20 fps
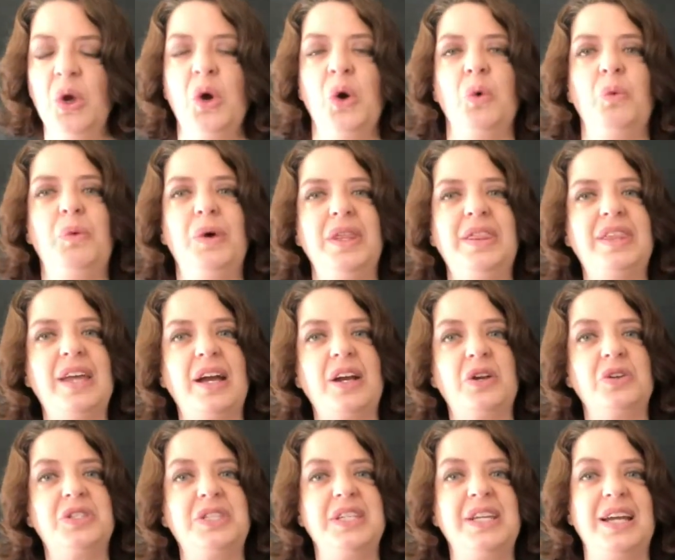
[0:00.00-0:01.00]
With that
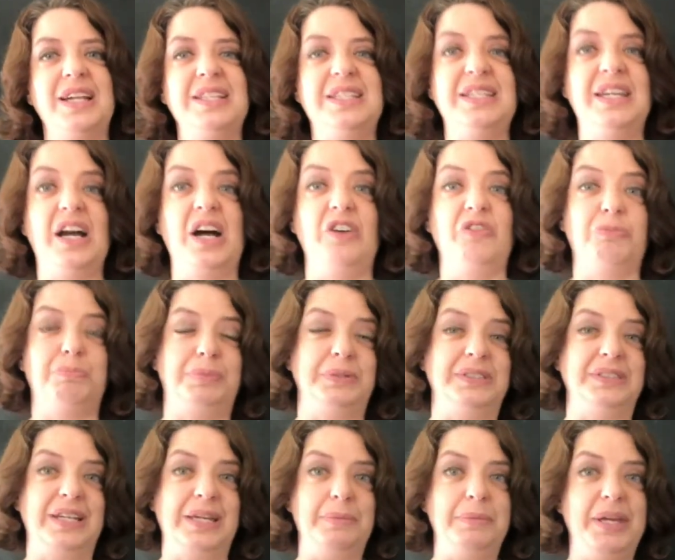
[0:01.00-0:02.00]
goes the idea of
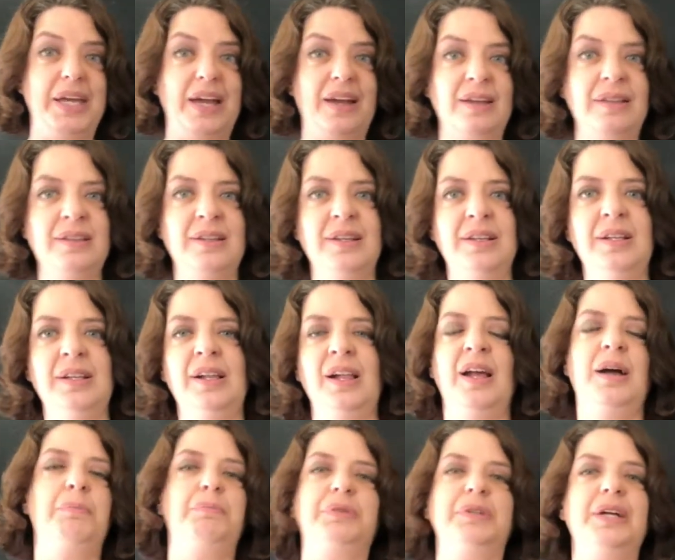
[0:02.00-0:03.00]
bulimia.
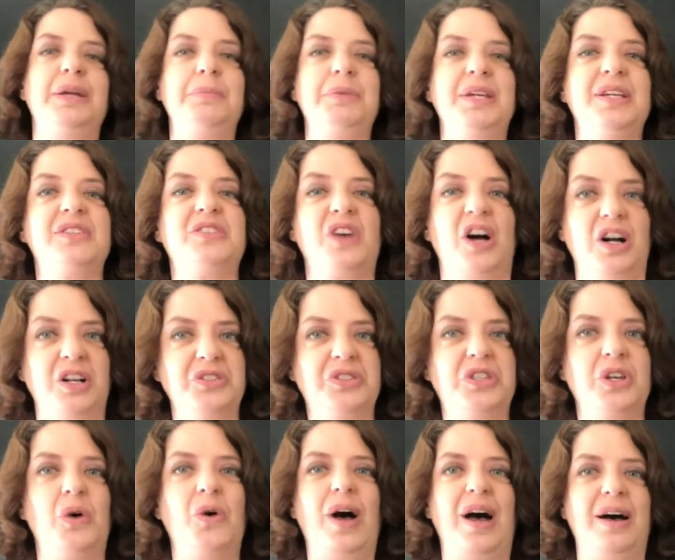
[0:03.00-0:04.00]
Bulimia is
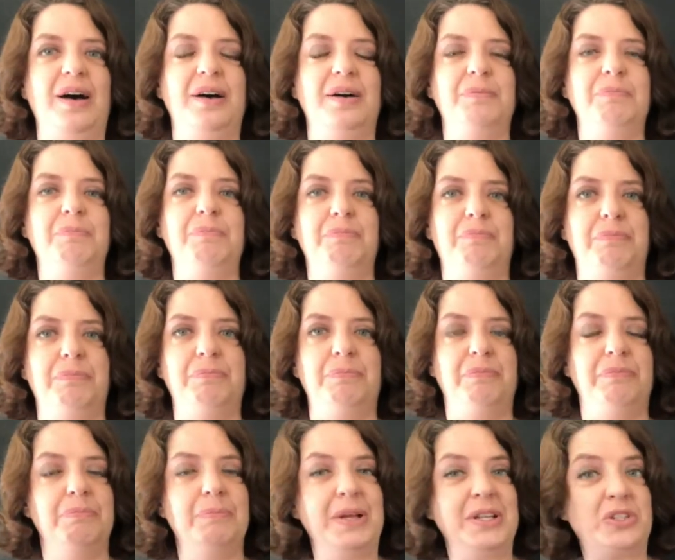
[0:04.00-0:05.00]
also a
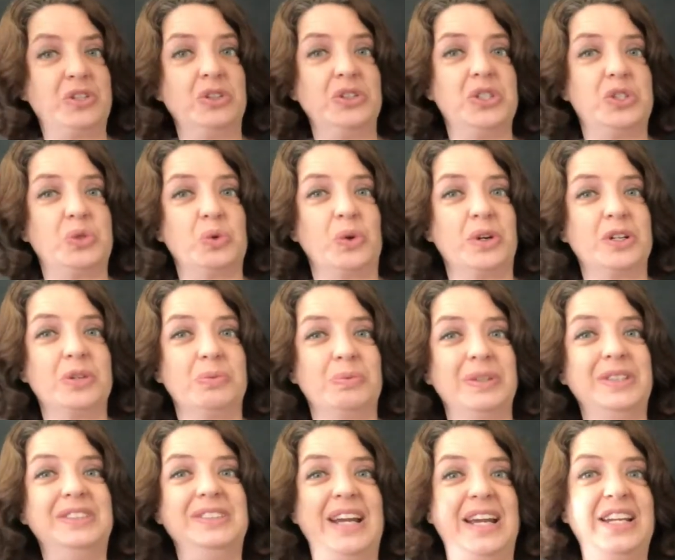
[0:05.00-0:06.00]
mental disorder
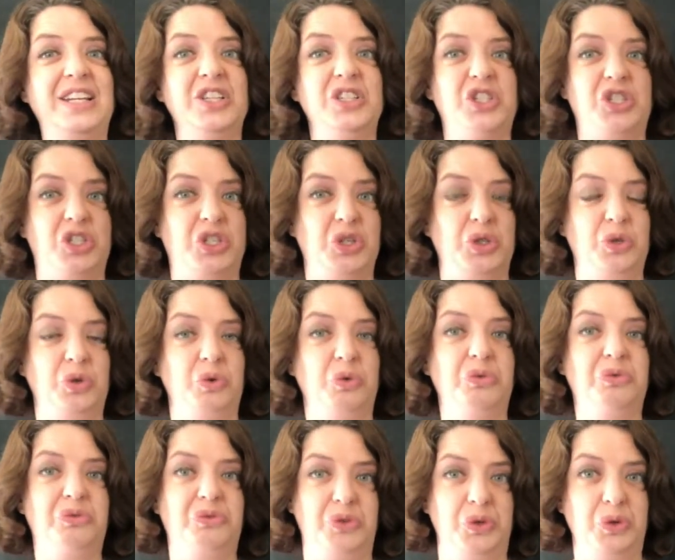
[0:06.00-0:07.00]
related to
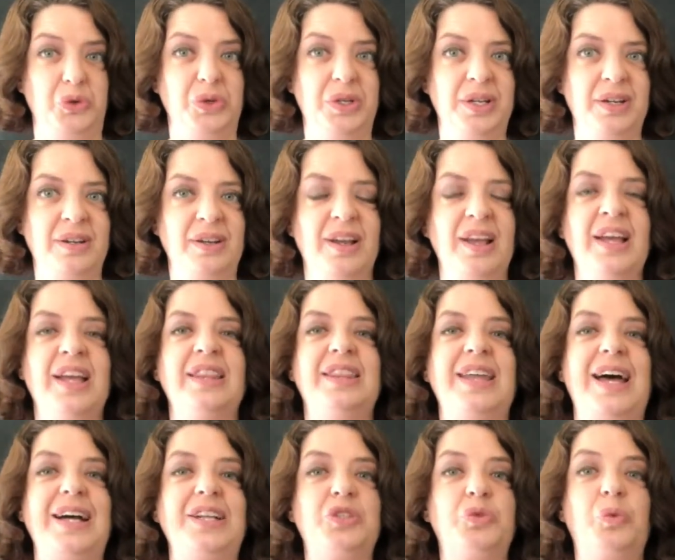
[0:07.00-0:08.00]
food.
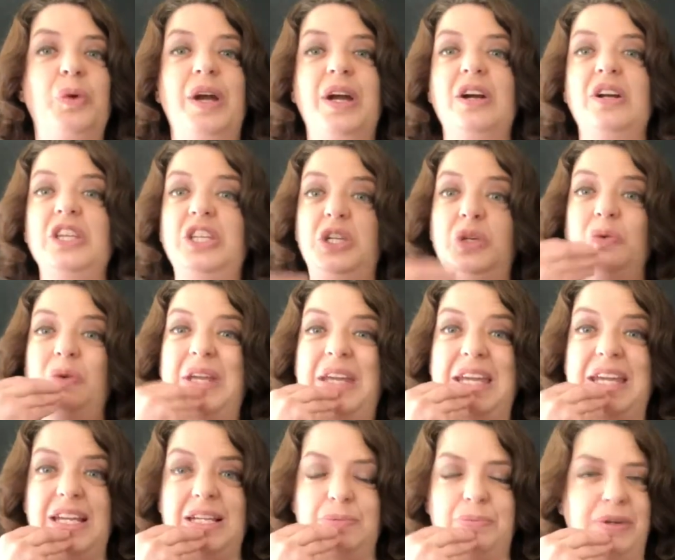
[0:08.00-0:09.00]
That's where you
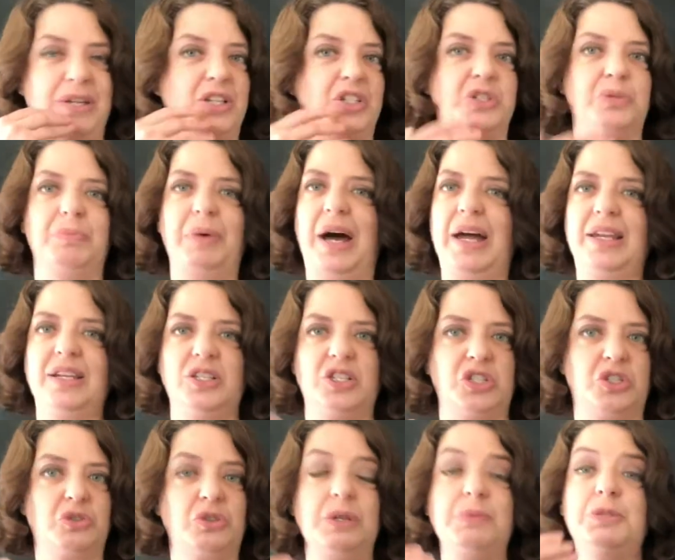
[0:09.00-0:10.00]
eat because your body
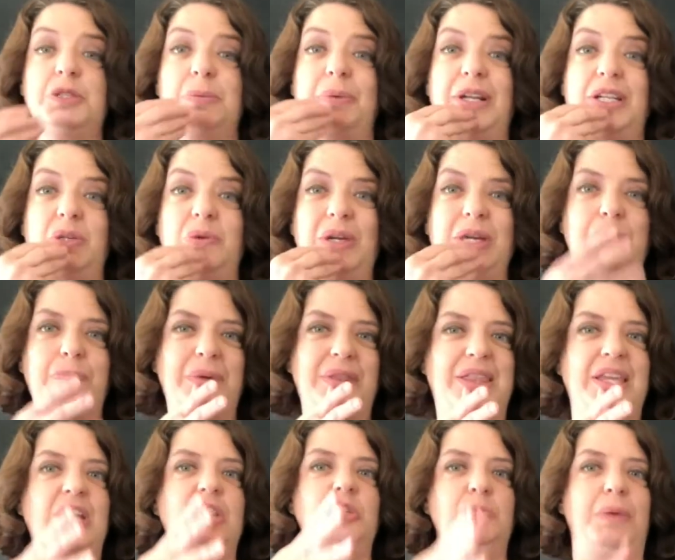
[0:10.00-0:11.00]
just screams so bad you eat, but
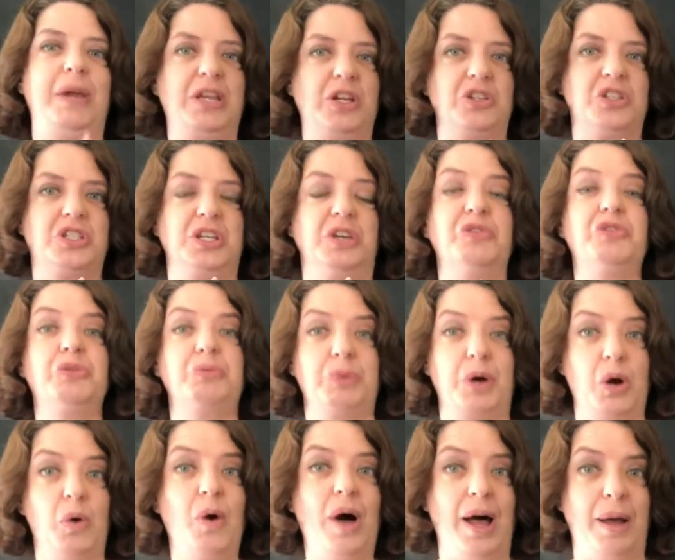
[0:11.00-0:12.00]
then you make yourself
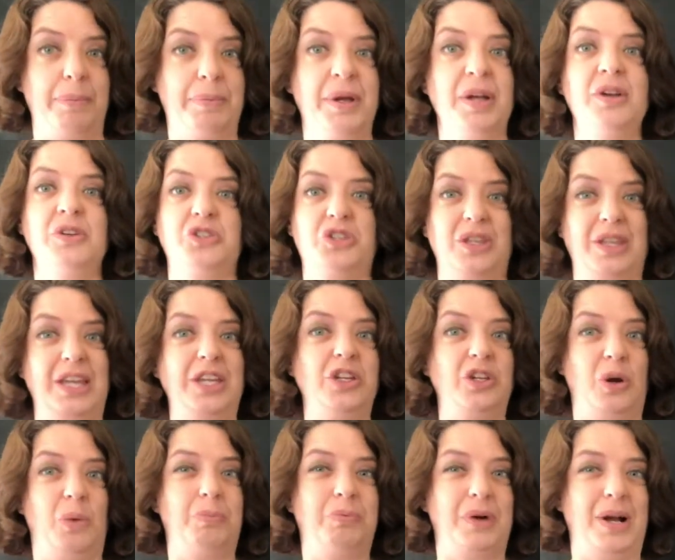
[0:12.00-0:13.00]
throw up so that you
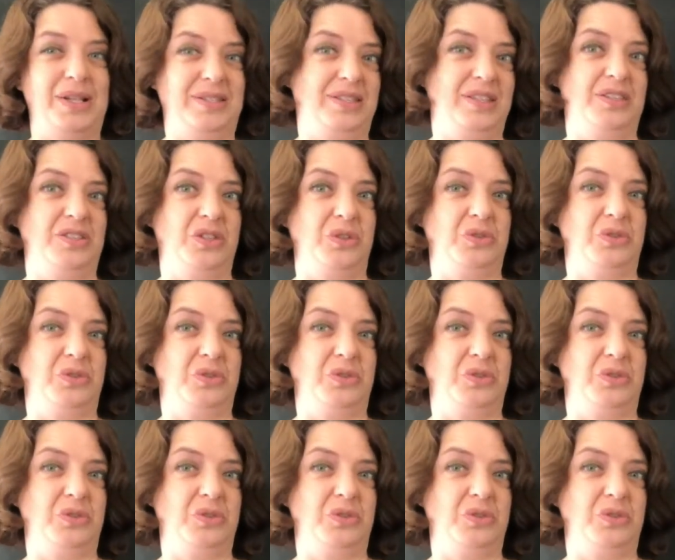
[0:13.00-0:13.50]
don't process those